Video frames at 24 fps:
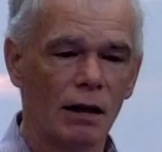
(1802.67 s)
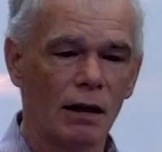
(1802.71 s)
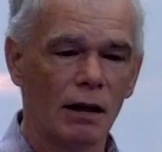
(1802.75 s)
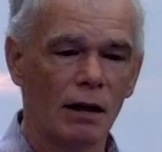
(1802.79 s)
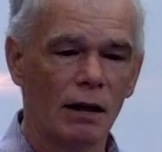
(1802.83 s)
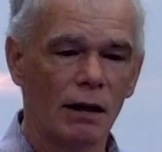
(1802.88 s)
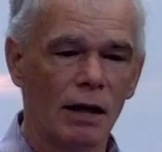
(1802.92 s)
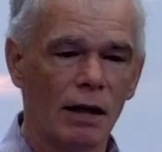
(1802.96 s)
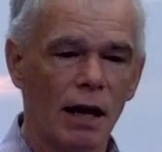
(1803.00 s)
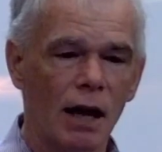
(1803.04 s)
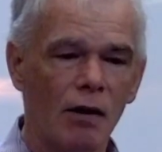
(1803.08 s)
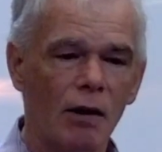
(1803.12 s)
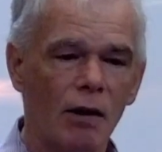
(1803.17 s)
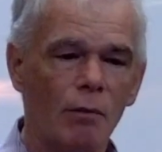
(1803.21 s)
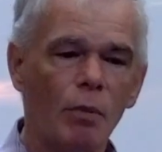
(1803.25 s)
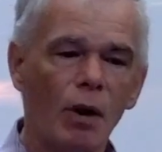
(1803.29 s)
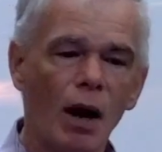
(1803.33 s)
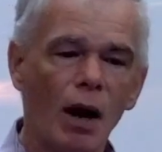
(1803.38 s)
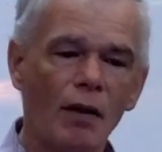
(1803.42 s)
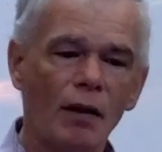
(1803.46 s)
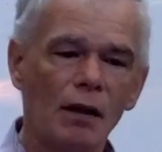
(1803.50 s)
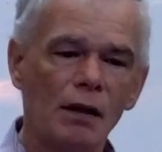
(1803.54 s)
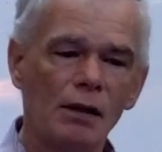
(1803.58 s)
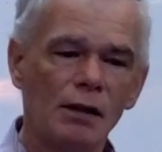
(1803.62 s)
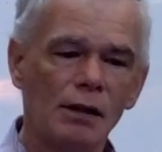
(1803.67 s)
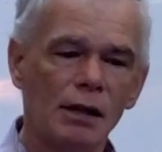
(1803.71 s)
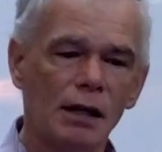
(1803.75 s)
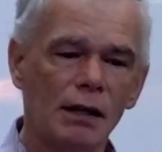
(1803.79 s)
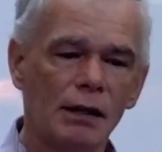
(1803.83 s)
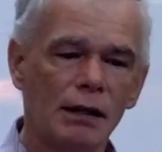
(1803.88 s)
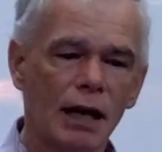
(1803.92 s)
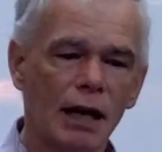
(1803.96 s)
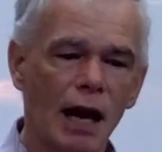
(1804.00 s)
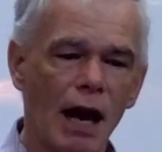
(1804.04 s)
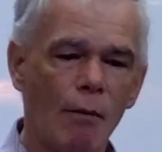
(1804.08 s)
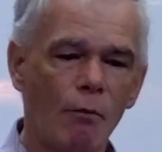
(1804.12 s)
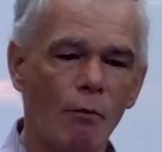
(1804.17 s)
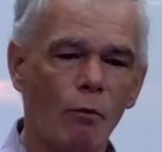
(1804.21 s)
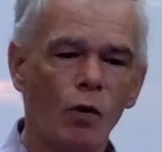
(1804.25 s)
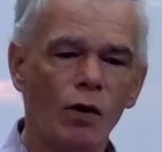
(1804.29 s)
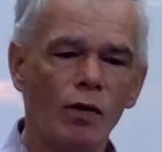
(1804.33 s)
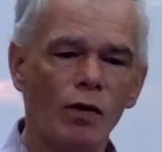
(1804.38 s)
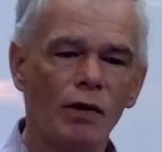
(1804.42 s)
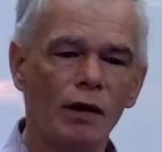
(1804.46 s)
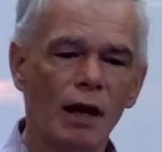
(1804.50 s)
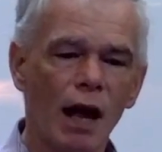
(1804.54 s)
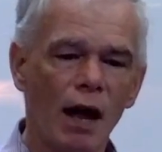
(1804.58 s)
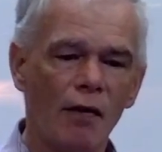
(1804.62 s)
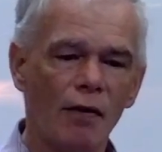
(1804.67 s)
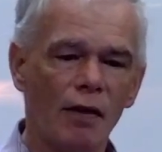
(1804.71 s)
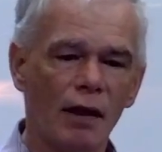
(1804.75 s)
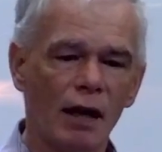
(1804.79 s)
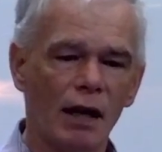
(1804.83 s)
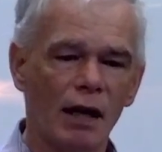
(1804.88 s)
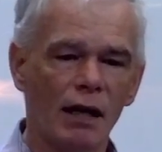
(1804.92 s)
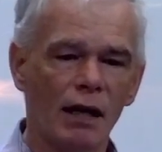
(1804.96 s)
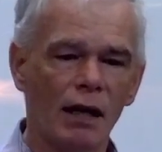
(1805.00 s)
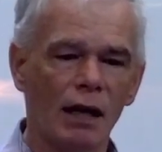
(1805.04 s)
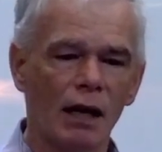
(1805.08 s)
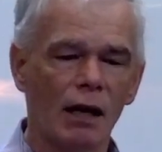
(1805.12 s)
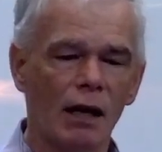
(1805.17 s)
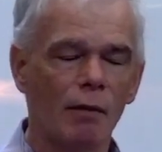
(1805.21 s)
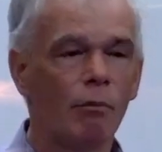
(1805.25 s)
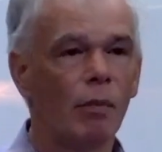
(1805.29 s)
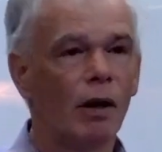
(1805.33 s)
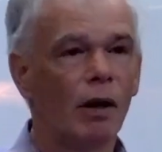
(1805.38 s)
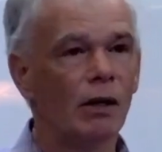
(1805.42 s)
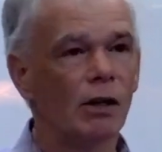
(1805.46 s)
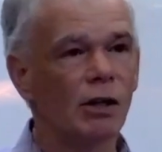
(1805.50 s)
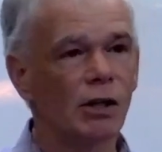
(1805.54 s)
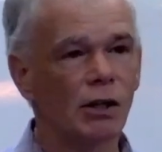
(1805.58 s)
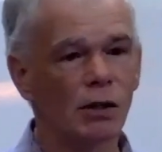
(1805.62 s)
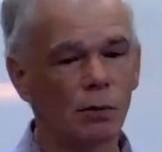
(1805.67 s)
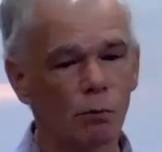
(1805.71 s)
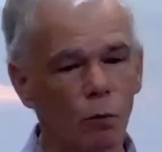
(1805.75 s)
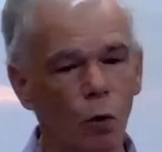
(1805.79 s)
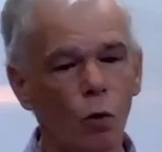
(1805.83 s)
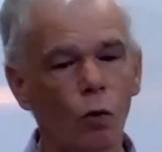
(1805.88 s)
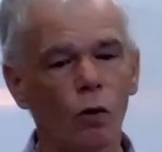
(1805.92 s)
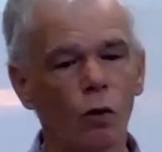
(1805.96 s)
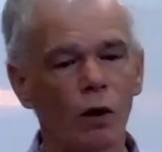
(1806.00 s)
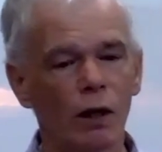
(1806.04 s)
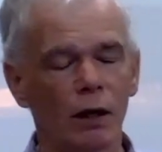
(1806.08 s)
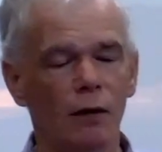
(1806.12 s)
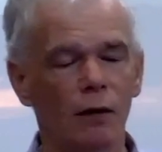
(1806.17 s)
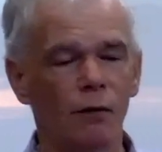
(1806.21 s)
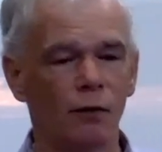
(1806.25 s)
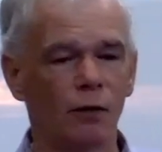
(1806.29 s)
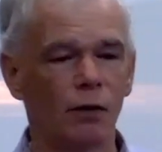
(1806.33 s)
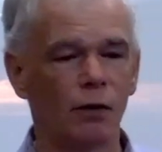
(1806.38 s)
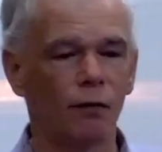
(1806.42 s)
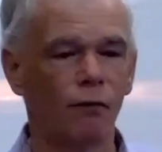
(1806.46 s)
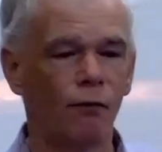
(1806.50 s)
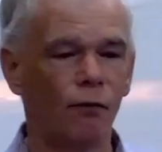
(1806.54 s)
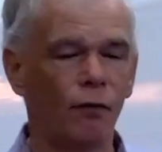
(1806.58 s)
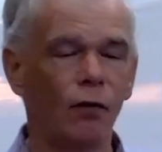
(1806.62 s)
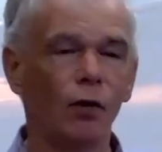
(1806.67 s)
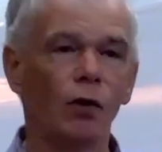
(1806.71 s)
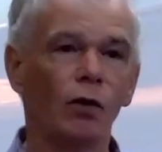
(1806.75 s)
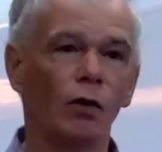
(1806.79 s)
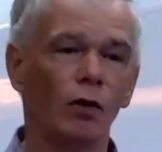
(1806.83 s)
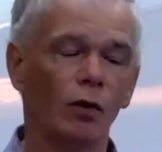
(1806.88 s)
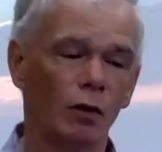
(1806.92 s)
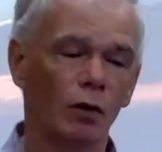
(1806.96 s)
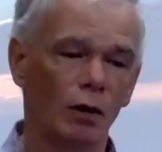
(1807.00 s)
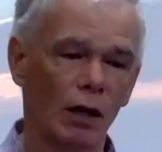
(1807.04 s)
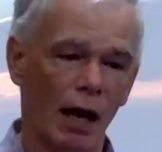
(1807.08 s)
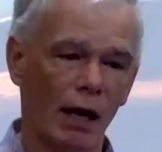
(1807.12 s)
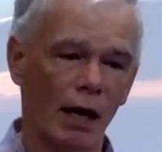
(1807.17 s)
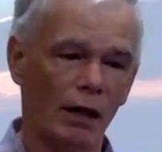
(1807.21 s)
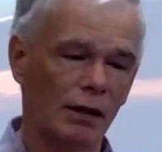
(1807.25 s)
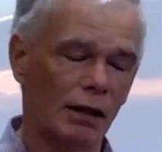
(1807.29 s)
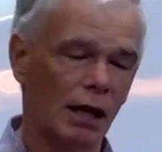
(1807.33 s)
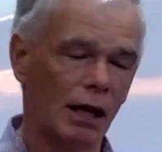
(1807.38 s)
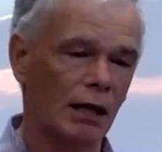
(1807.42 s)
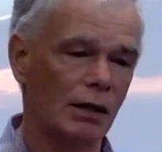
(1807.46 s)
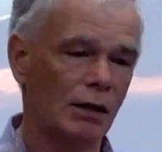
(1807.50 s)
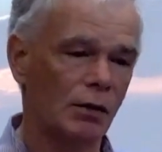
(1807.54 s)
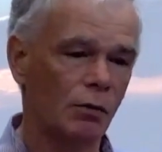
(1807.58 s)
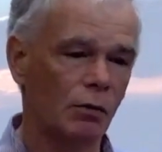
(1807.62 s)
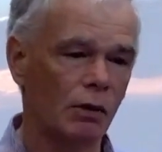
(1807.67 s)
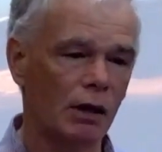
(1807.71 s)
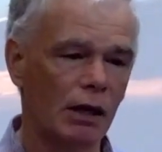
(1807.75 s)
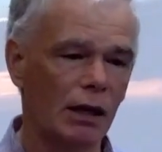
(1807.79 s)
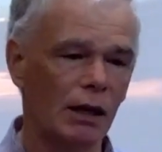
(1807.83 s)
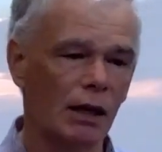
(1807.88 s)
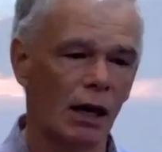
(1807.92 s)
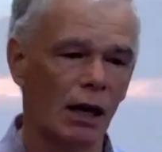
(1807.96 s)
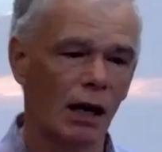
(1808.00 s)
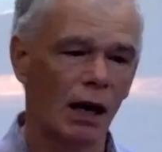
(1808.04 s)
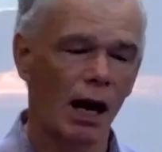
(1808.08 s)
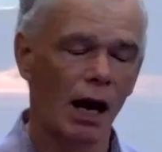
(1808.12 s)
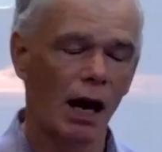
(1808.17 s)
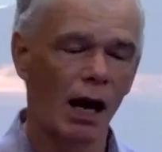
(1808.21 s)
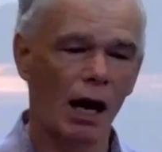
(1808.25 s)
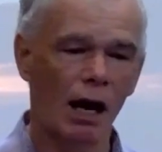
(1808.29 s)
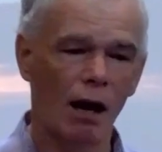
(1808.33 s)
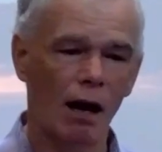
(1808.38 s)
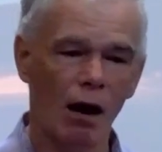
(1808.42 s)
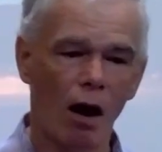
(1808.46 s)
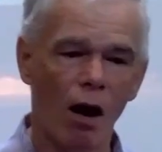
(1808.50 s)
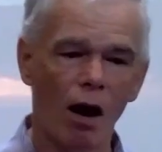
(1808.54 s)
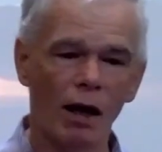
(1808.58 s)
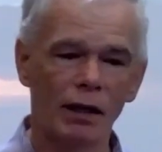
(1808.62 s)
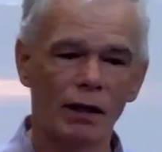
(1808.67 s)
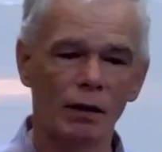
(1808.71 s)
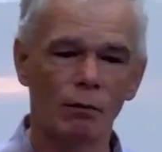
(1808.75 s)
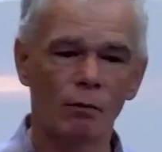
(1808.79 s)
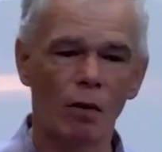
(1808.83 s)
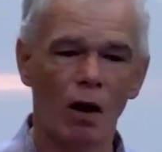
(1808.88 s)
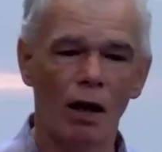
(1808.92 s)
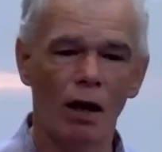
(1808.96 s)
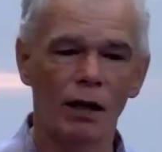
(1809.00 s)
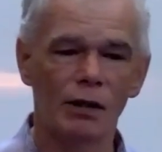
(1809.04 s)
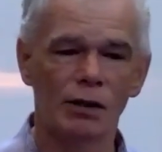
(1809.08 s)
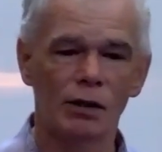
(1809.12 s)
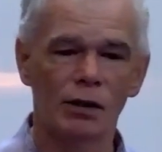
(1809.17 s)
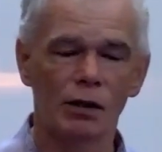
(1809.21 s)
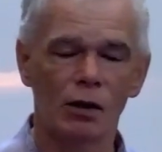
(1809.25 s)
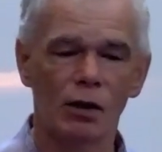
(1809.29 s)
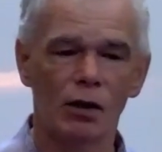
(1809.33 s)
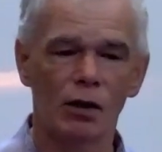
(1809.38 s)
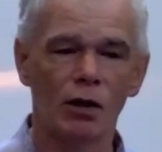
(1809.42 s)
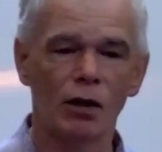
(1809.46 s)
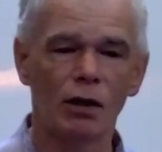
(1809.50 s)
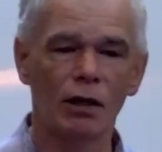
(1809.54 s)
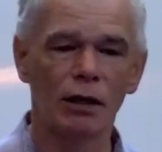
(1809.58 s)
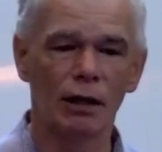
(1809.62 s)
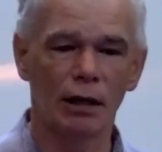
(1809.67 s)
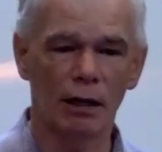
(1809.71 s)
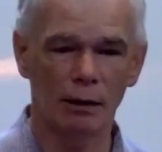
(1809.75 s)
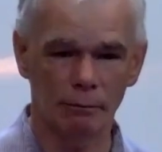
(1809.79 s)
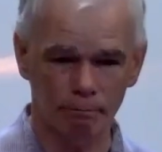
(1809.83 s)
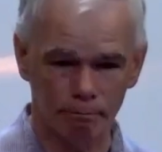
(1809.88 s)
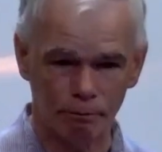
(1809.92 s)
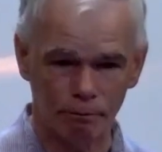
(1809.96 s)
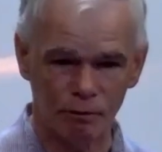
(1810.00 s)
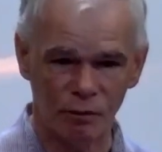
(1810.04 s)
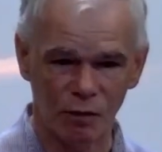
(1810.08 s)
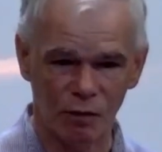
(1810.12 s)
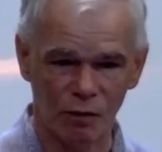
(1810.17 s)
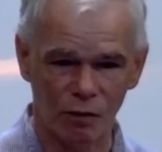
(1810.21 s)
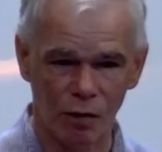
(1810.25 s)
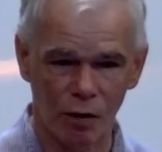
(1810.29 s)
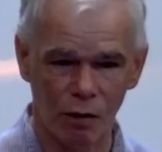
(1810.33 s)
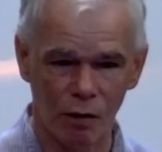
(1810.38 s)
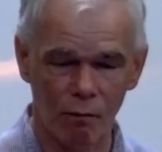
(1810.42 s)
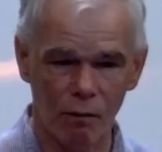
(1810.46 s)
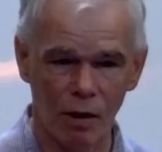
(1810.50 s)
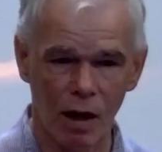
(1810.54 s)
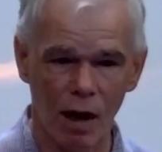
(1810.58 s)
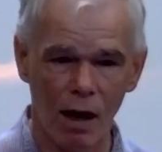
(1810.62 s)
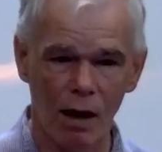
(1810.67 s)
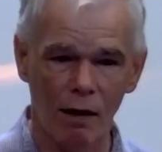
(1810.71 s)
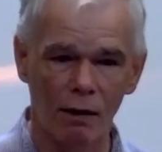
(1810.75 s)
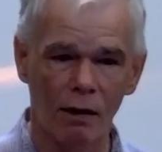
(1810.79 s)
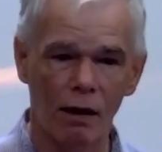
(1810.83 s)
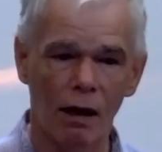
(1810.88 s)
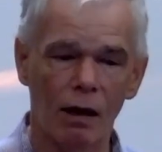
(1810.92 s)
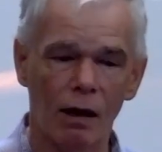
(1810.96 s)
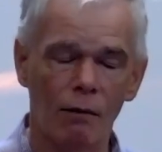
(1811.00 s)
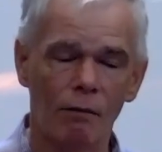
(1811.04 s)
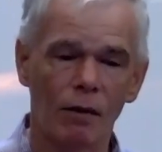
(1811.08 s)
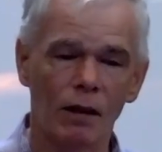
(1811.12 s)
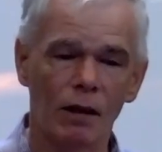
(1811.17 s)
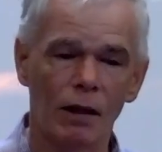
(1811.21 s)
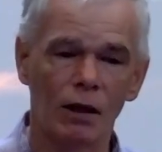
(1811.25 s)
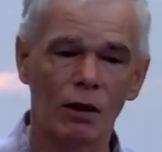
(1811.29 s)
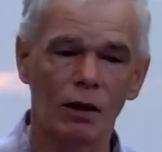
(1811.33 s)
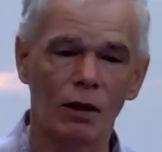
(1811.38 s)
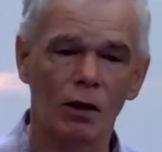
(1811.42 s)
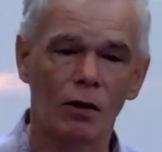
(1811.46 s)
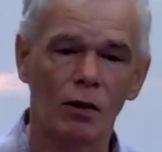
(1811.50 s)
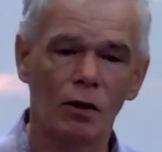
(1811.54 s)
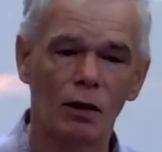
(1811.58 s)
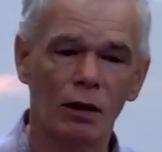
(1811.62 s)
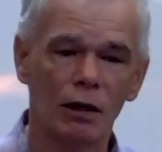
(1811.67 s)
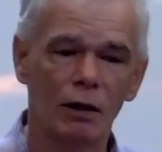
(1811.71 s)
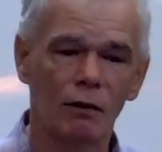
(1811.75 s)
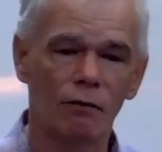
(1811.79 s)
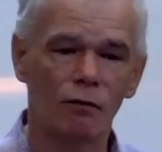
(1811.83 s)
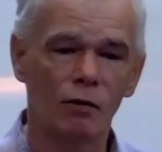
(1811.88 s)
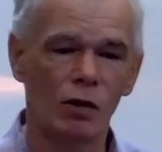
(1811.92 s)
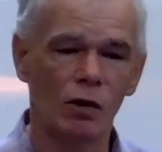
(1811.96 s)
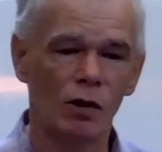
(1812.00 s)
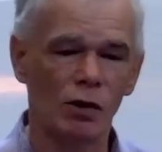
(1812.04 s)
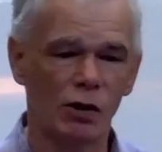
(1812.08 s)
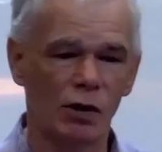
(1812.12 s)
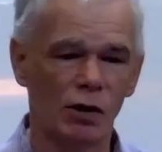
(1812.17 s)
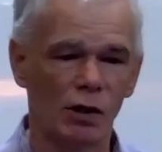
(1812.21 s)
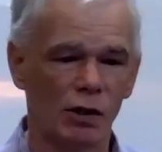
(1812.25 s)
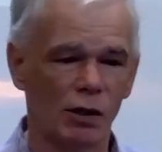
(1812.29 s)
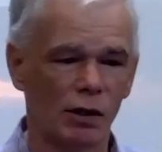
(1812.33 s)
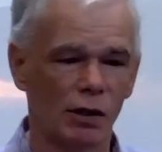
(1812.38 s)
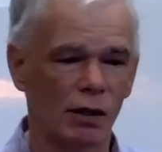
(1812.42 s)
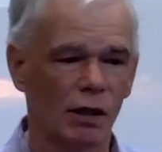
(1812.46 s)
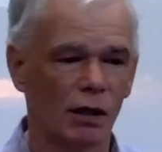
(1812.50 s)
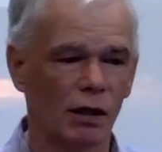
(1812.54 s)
Now, the brothers had come with nothing but a small gift of food, as we itemized it earlier from the earlier verses.